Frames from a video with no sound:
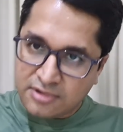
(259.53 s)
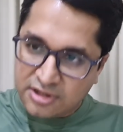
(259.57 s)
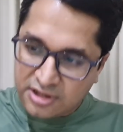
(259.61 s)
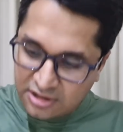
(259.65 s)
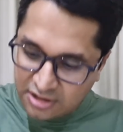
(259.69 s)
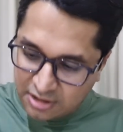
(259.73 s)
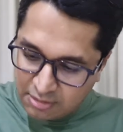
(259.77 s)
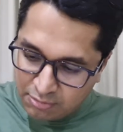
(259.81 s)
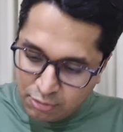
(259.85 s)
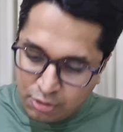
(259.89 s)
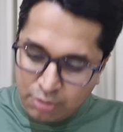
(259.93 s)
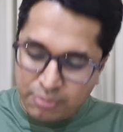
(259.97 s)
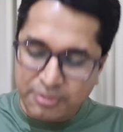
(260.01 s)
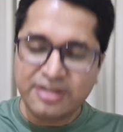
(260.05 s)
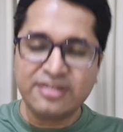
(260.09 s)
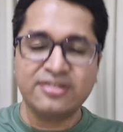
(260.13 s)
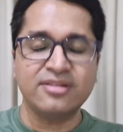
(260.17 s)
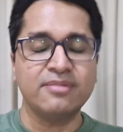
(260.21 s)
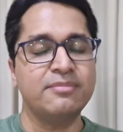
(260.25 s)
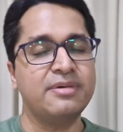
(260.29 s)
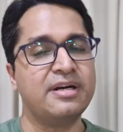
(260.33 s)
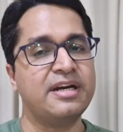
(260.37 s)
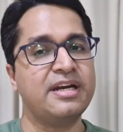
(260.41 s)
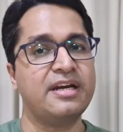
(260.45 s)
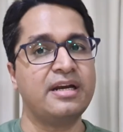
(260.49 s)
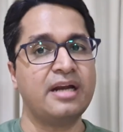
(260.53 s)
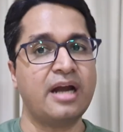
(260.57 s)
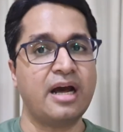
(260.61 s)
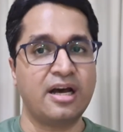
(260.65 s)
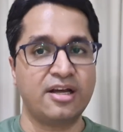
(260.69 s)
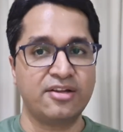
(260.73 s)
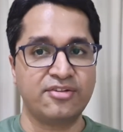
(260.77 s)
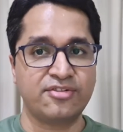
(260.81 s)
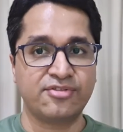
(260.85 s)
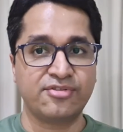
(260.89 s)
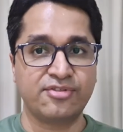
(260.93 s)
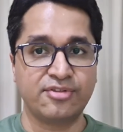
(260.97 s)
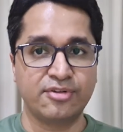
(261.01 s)
the moment somebody
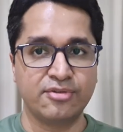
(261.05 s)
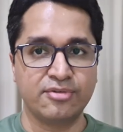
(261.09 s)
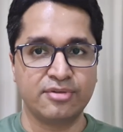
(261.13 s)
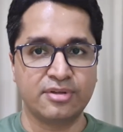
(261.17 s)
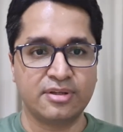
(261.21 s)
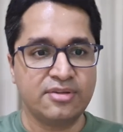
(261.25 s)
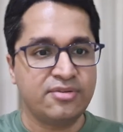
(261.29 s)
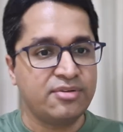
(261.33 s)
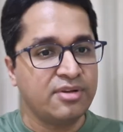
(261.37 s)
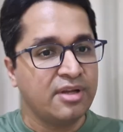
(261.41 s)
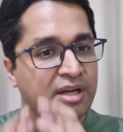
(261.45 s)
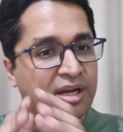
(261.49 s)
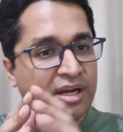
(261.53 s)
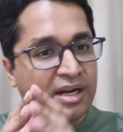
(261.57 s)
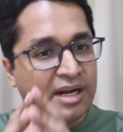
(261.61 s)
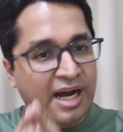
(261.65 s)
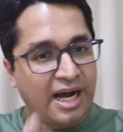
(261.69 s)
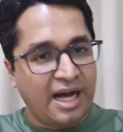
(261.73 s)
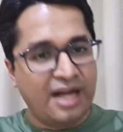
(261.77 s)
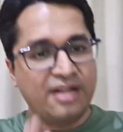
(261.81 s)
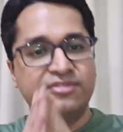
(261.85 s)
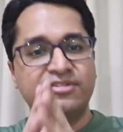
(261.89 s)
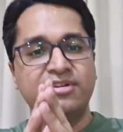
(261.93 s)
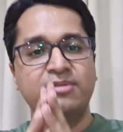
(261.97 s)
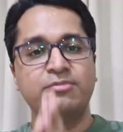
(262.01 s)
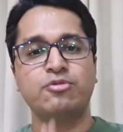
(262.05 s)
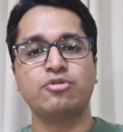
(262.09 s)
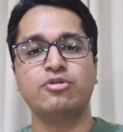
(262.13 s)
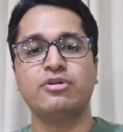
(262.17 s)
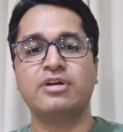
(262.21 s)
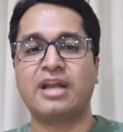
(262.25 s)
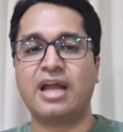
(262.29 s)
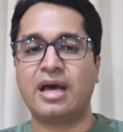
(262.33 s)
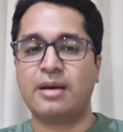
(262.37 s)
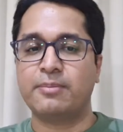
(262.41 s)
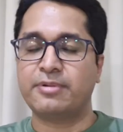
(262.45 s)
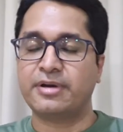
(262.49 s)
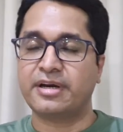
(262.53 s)
asks you this ask them to
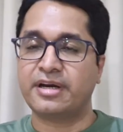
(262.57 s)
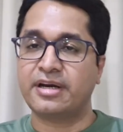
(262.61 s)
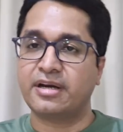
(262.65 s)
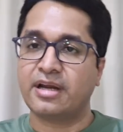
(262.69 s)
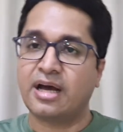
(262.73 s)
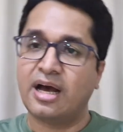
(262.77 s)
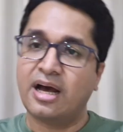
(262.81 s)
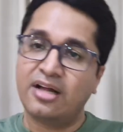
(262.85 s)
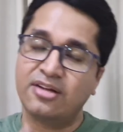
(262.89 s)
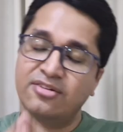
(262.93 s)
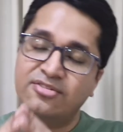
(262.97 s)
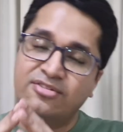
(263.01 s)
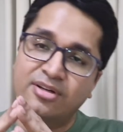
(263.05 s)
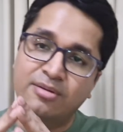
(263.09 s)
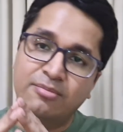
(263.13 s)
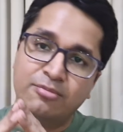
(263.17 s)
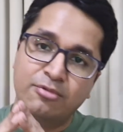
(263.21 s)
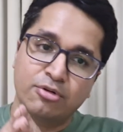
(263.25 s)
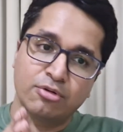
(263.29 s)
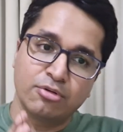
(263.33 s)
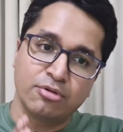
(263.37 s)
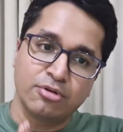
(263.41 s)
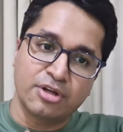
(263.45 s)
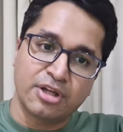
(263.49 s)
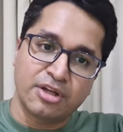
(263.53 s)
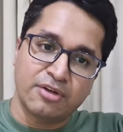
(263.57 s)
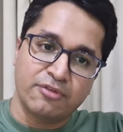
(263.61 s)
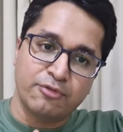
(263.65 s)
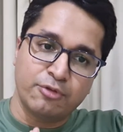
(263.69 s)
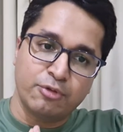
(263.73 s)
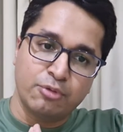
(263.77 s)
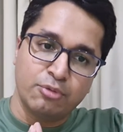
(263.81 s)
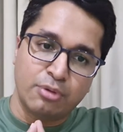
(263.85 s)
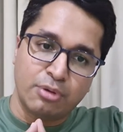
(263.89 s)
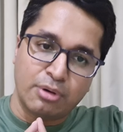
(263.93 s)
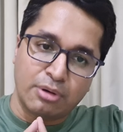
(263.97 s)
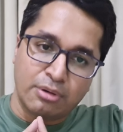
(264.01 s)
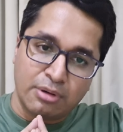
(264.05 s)
elaborate ask them to give
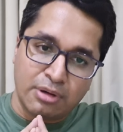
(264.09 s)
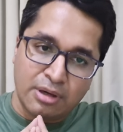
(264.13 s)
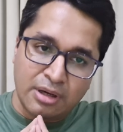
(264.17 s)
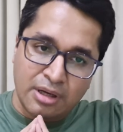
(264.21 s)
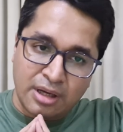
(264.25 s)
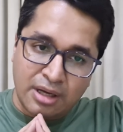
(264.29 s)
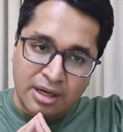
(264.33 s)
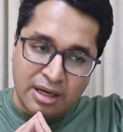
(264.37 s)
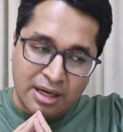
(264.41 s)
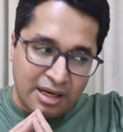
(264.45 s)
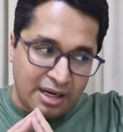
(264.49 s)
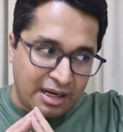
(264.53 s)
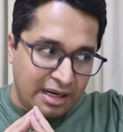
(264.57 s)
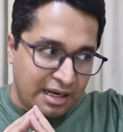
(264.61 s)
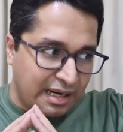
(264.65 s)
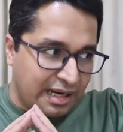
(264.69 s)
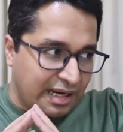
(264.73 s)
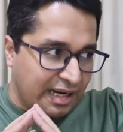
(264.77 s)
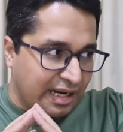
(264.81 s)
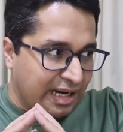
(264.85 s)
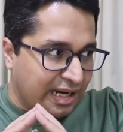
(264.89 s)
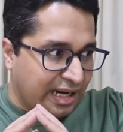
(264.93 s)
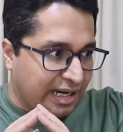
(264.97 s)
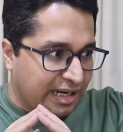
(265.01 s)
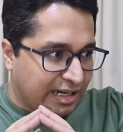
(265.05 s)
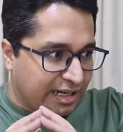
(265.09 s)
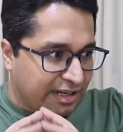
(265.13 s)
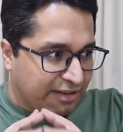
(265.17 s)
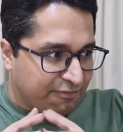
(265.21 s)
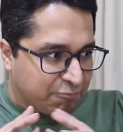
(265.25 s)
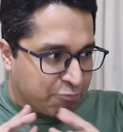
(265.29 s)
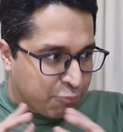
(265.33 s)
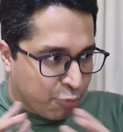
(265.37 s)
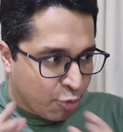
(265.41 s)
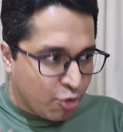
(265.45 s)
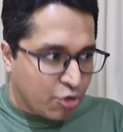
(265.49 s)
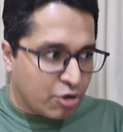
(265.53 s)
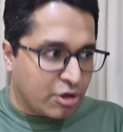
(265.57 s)
you
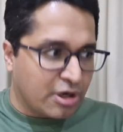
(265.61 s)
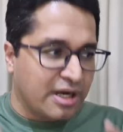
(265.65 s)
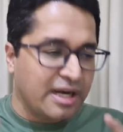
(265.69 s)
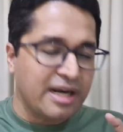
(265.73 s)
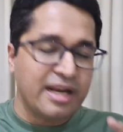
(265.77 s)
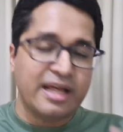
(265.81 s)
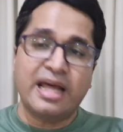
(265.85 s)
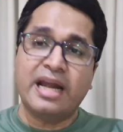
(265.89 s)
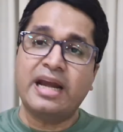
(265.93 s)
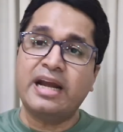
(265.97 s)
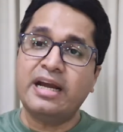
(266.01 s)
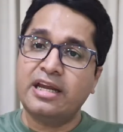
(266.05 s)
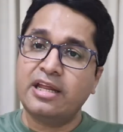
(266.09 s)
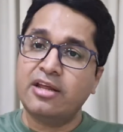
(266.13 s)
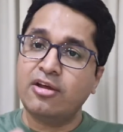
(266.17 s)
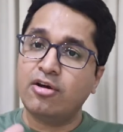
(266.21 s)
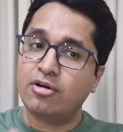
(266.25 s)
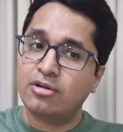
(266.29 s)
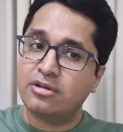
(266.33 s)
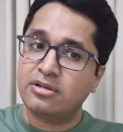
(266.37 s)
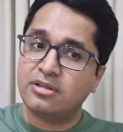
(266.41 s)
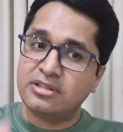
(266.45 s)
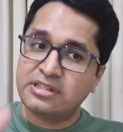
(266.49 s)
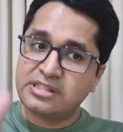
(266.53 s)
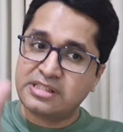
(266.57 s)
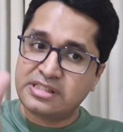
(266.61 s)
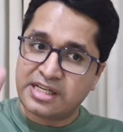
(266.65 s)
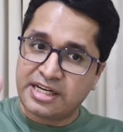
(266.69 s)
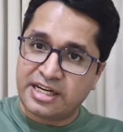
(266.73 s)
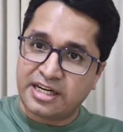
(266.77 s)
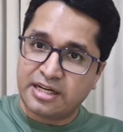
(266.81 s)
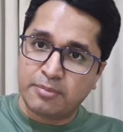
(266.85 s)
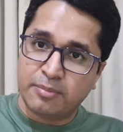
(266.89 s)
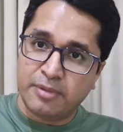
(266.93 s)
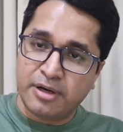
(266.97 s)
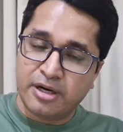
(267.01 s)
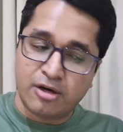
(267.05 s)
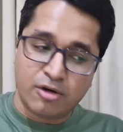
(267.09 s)
more clarity on the
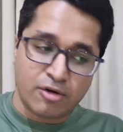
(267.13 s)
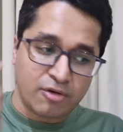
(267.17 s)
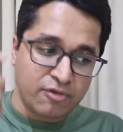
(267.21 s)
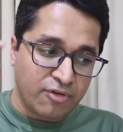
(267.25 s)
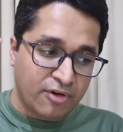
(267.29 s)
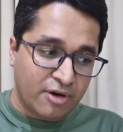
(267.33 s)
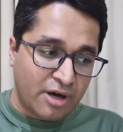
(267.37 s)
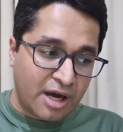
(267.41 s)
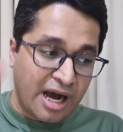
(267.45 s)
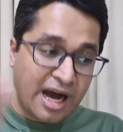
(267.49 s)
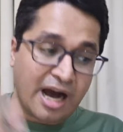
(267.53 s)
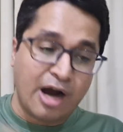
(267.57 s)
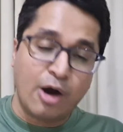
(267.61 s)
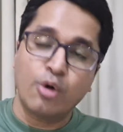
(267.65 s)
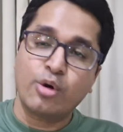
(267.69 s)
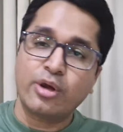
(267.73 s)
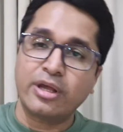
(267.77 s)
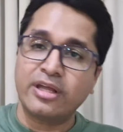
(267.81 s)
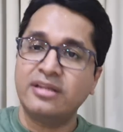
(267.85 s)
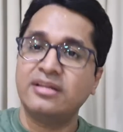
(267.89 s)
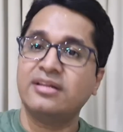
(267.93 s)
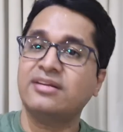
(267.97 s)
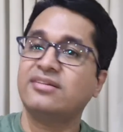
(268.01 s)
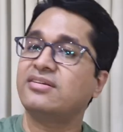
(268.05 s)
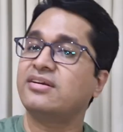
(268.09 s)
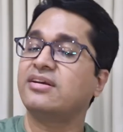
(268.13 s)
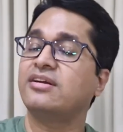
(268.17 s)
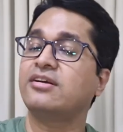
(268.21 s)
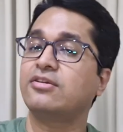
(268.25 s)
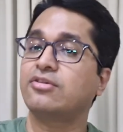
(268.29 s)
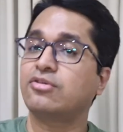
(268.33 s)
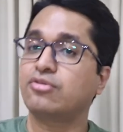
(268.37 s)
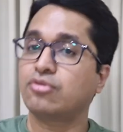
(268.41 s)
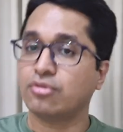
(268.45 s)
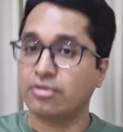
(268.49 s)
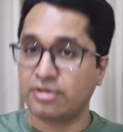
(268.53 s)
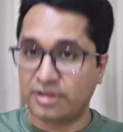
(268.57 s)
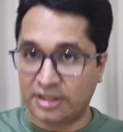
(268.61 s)
statement of how can they say it
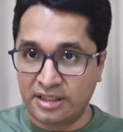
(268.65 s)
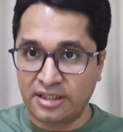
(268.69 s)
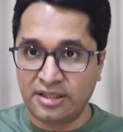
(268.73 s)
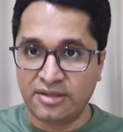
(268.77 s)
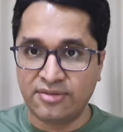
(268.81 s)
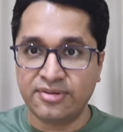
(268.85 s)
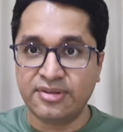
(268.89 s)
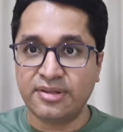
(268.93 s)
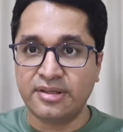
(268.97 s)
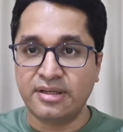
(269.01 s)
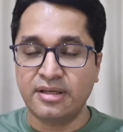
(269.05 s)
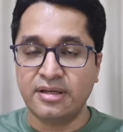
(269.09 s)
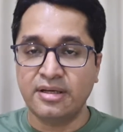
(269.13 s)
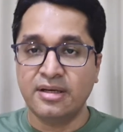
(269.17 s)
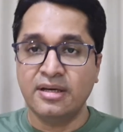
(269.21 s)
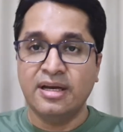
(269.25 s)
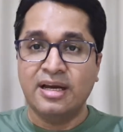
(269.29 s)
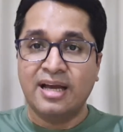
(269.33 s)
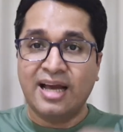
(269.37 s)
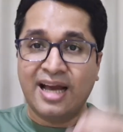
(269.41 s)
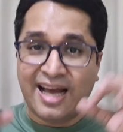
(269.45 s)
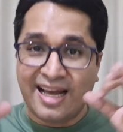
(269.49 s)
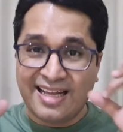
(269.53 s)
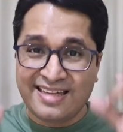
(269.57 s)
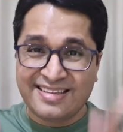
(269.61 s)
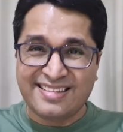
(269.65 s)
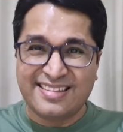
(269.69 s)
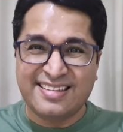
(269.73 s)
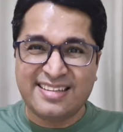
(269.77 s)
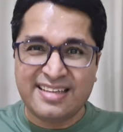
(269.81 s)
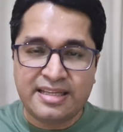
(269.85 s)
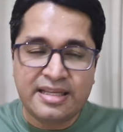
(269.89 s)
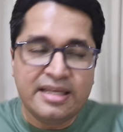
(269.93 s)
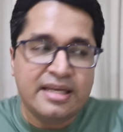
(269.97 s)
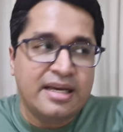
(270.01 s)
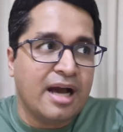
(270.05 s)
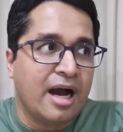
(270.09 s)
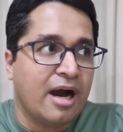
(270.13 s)
is so easy and
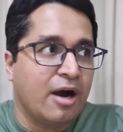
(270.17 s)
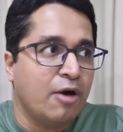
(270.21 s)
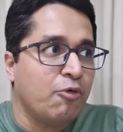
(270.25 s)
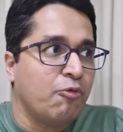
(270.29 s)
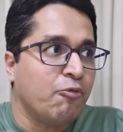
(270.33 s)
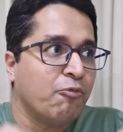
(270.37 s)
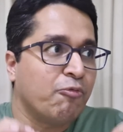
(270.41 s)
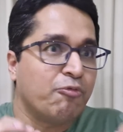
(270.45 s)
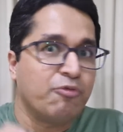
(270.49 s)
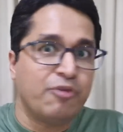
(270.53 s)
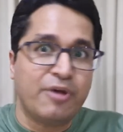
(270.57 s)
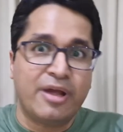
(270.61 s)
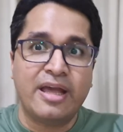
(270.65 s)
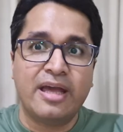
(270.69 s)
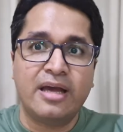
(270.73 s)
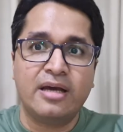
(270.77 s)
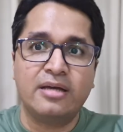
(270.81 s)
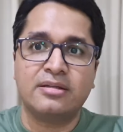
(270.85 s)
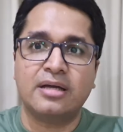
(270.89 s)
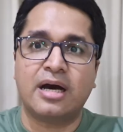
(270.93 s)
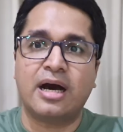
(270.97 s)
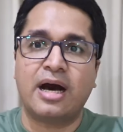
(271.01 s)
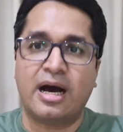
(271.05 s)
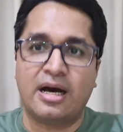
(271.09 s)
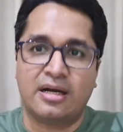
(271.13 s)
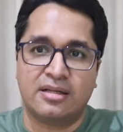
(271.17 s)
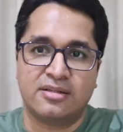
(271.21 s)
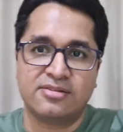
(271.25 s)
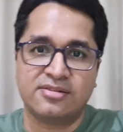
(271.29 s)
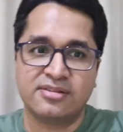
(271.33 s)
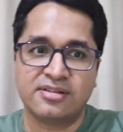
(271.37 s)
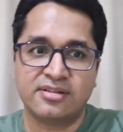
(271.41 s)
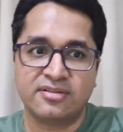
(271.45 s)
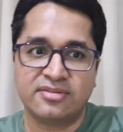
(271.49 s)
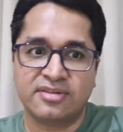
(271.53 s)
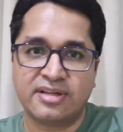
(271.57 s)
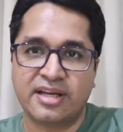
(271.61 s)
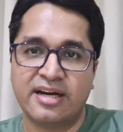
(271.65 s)
see how vague the
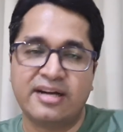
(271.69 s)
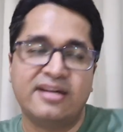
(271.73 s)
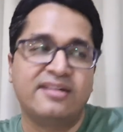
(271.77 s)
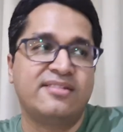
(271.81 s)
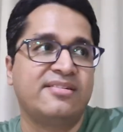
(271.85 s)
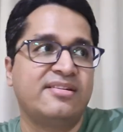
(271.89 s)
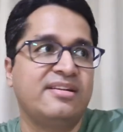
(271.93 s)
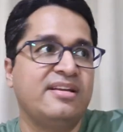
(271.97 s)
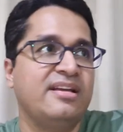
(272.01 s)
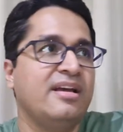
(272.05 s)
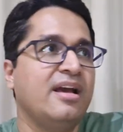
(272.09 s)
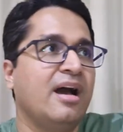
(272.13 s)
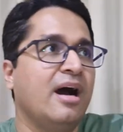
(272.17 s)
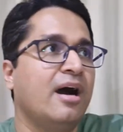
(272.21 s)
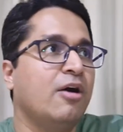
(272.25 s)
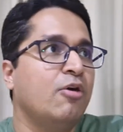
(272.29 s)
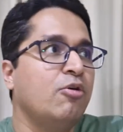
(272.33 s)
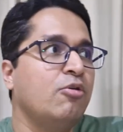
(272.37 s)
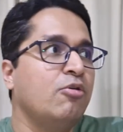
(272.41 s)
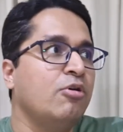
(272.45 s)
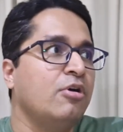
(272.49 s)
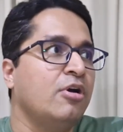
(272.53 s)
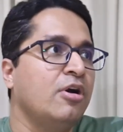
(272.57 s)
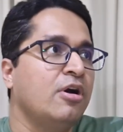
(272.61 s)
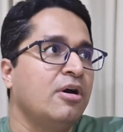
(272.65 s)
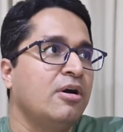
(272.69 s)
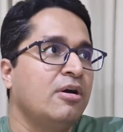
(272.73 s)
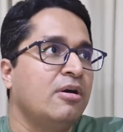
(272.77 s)
answers get see how